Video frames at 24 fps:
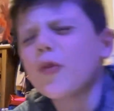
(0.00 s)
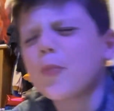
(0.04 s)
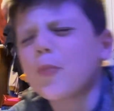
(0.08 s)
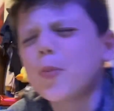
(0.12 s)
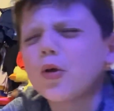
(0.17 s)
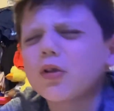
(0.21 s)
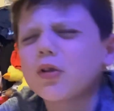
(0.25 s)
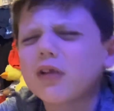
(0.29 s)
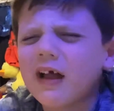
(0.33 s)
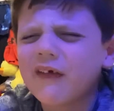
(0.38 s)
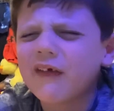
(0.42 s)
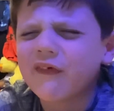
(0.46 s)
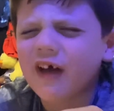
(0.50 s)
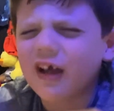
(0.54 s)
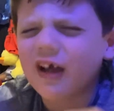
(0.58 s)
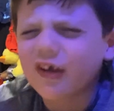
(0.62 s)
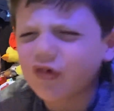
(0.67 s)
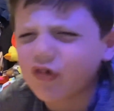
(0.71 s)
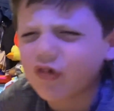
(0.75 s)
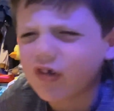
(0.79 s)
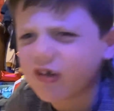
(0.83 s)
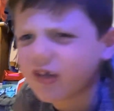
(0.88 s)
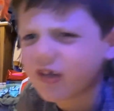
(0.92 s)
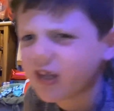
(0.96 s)
the Pooh live
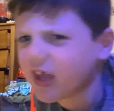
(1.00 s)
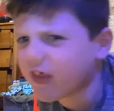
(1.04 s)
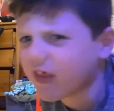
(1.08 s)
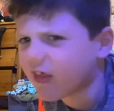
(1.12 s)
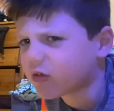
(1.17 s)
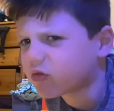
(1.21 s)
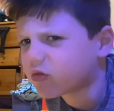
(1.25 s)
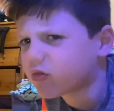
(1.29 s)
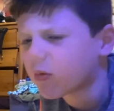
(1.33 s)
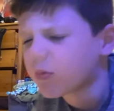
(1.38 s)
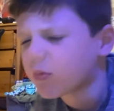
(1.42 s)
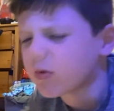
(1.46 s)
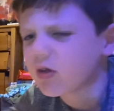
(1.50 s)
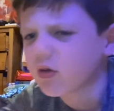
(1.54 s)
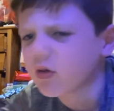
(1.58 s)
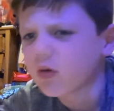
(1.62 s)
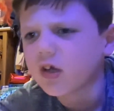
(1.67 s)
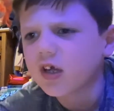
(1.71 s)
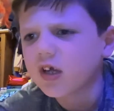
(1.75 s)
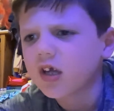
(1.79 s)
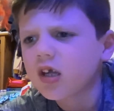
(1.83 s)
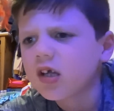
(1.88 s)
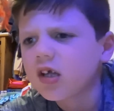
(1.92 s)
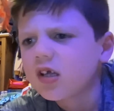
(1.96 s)
action? Yeah, that's what I'm
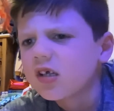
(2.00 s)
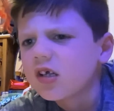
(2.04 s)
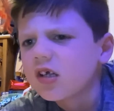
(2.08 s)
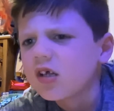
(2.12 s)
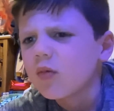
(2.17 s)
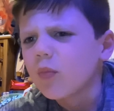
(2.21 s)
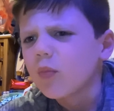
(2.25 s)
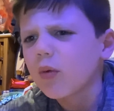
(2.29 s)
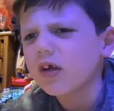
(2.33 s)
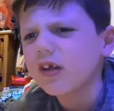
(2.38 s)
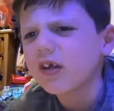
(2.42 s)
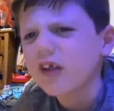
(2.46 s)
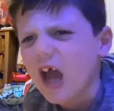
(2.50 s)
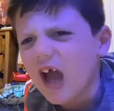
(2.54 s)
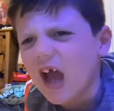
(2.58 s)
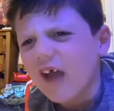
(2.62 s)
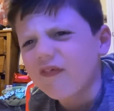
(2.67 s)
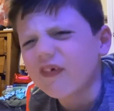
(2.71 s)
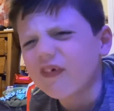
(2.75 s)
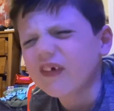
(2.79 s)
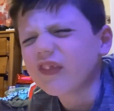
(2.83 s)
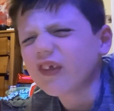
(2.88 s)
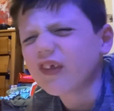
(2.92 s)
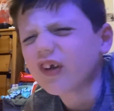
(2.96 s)
doing. Winnie, I
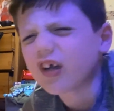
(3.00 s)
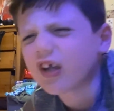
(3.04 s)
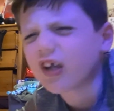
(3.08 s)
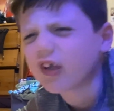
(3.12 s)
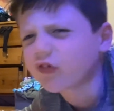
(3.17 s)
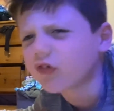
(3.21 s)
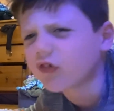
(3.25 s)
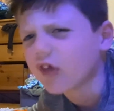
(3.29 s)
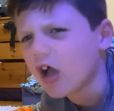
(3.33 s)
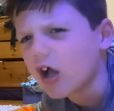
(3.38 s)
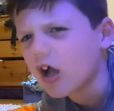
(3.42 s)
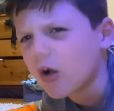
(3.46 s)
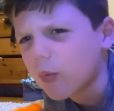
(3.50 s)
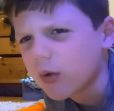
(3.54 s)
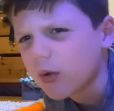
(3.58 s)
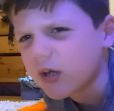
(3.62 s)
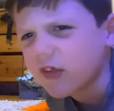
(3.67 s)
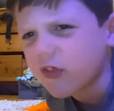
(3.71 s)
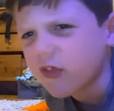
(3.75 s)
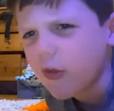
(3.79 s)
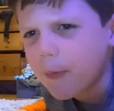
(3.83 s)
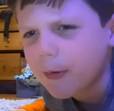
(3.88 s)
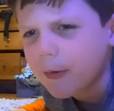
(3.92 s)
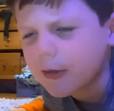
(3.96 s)
think there is uh,
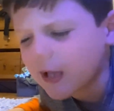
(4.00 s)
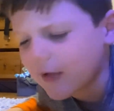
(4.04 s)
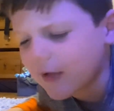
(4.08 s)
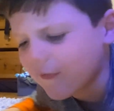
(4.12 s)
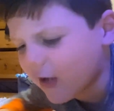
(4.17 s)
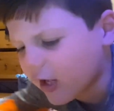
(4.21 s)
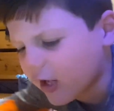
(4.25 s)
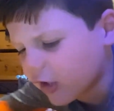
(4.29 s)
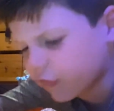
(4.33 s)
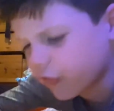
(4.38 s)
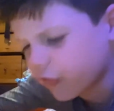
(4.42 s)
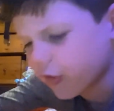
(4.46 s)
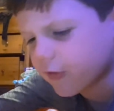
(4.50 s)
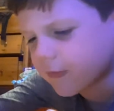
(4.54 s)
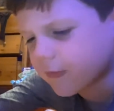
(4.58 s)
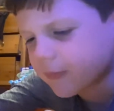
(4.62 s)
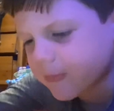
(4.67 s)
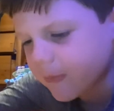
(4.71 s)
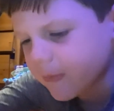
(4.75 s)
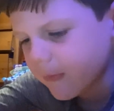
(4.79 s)
Winnie the Pooh live action,